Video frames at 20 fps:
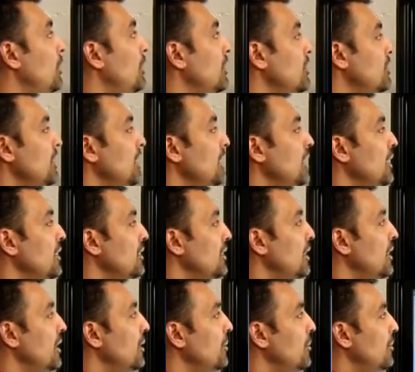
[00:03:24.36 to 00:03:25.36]
he will see is
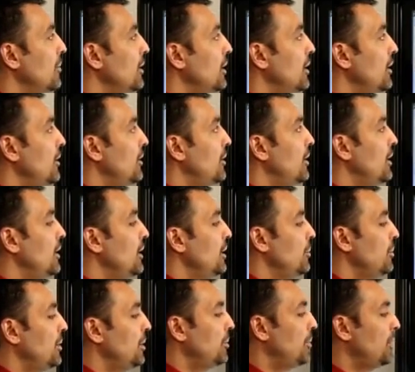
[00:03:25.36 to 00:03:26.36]

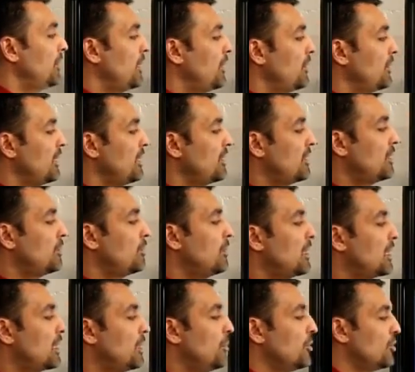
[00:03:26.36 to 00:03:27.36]
any minimum. Now that says
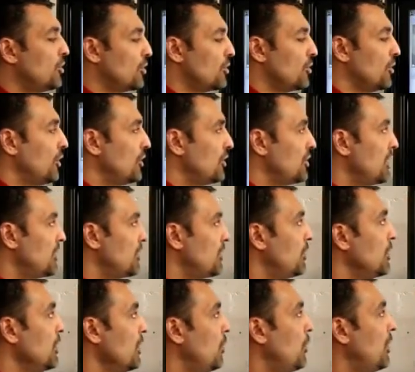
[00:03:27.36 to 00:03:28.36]
Malcolm has just joined the
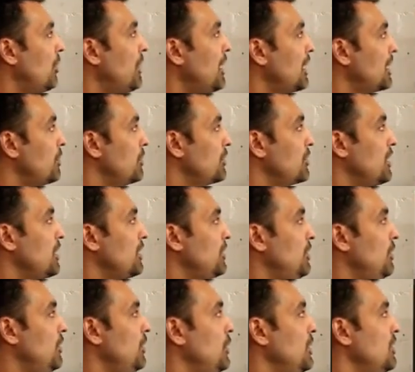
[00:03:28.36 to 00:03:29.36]
session. What Malcolm has
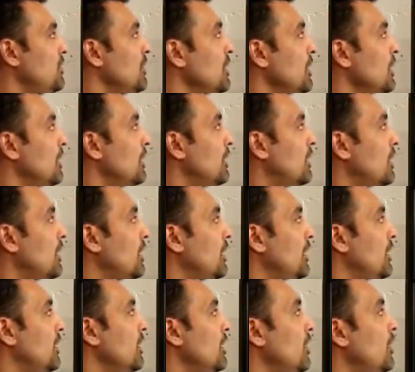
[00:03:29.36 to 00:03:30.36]
had to do is
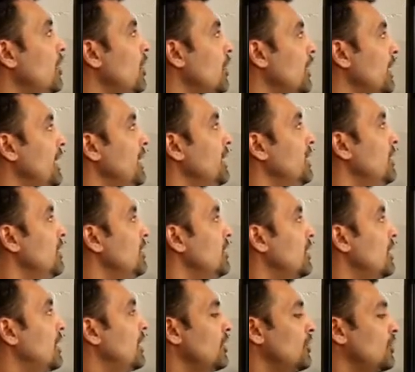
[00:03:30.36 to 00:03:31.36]
log in,
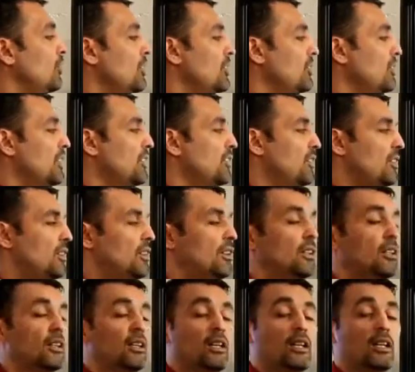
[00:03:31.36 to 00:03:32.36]
click join
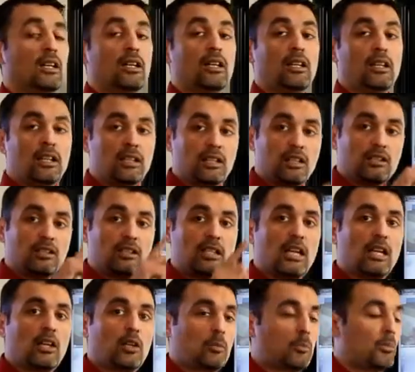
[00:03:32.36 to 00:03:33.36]
session. In the
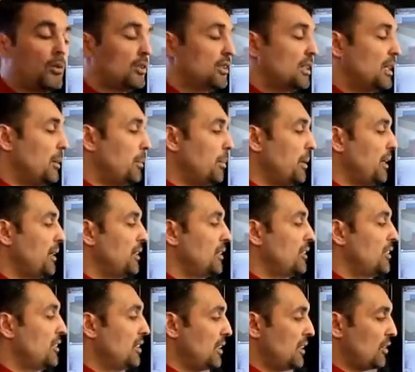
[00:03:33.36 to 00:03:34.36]
dialog box that
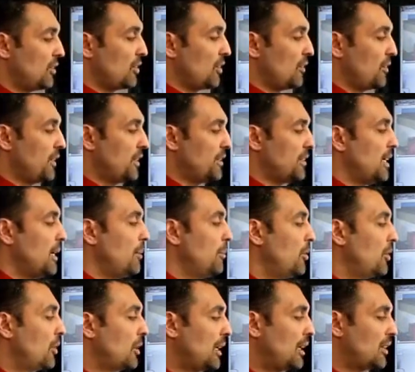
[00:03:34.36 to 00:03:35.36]
appears, he's seeing Zulfi's
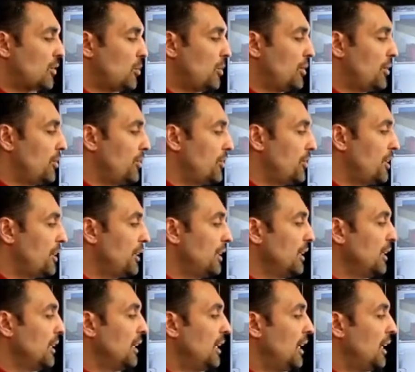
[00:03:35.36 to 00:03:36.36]
Demo Class 100.